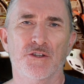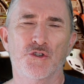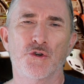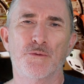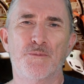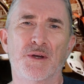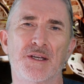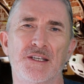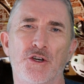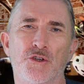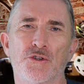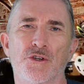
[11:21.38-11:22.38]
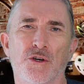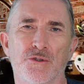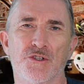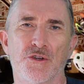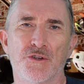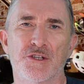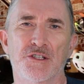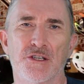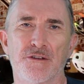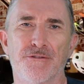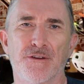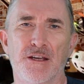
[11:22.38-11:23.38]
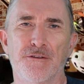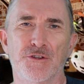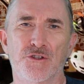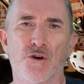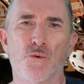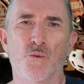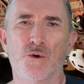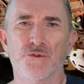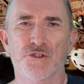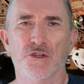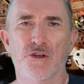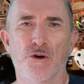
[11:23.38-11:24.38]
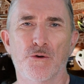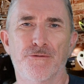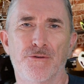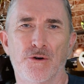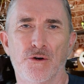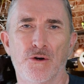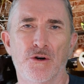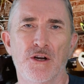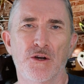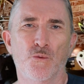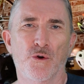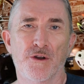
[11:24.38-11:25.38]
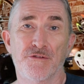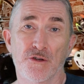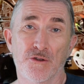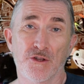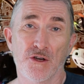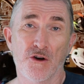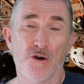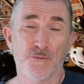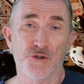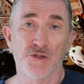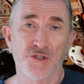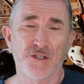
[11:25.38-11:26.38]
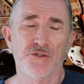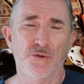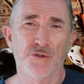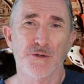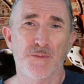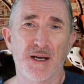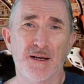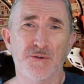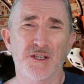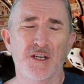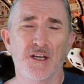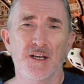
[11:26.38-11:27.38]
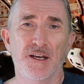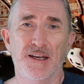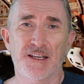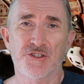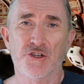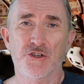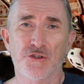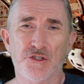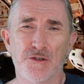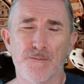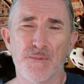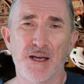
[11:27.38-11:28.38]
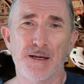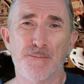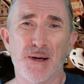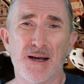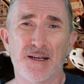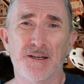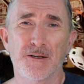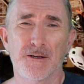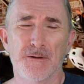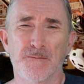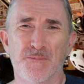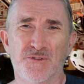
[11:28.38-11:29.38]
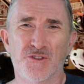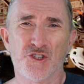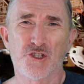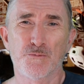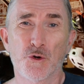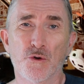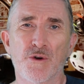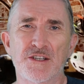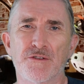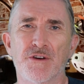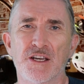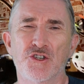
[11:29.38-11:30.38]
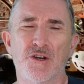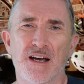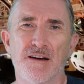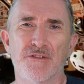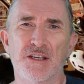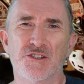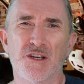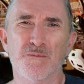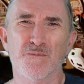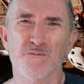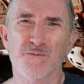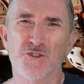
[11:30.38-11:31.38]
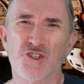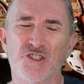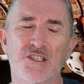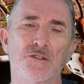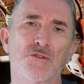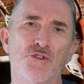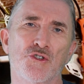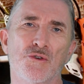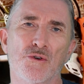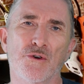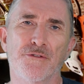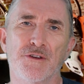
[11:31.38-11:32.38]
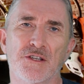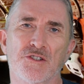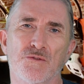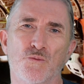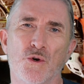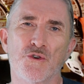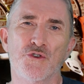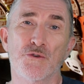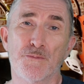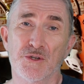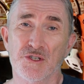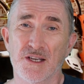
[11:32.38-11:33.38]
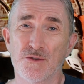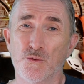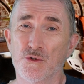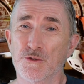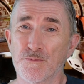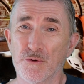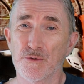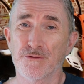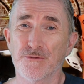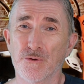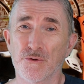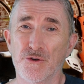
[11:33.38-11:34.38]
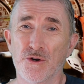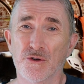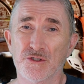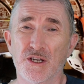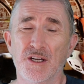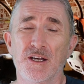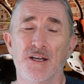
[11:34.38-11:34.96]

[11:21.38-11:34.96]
could be a good alternative if you don't want to go for one of the other options I talked about. It's a custom made bag. The small reservation I have is I'm still not sure if it's 100% waterproof or not.